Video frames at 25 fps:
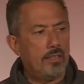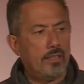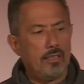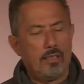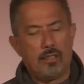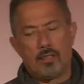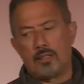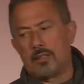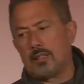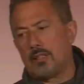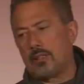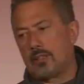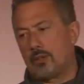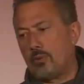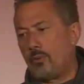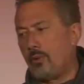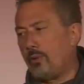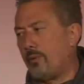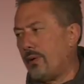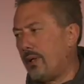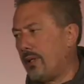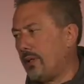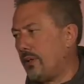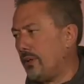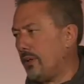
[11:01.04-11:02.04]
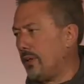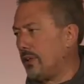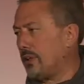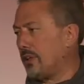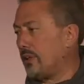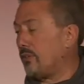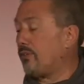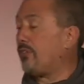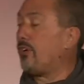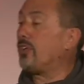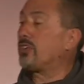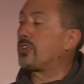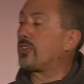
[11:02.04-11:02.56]
And I said, so what about you? He
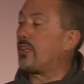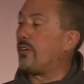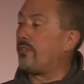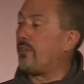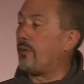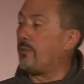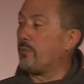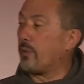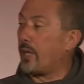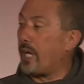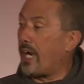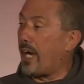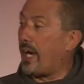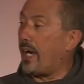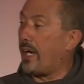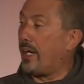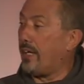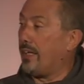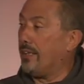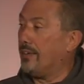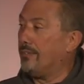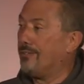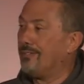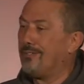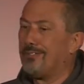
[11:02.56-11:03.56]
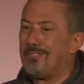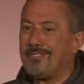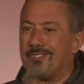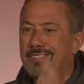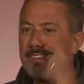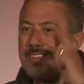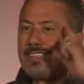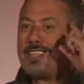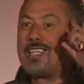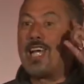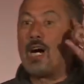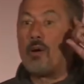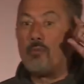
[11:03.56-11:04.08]
says, first off, I'm gay,
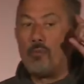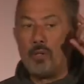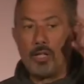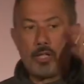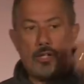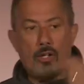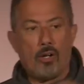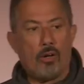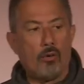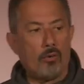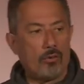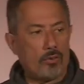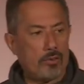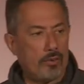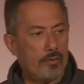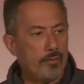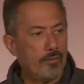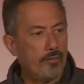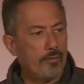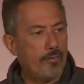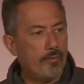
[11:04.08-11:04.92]
dumb adult.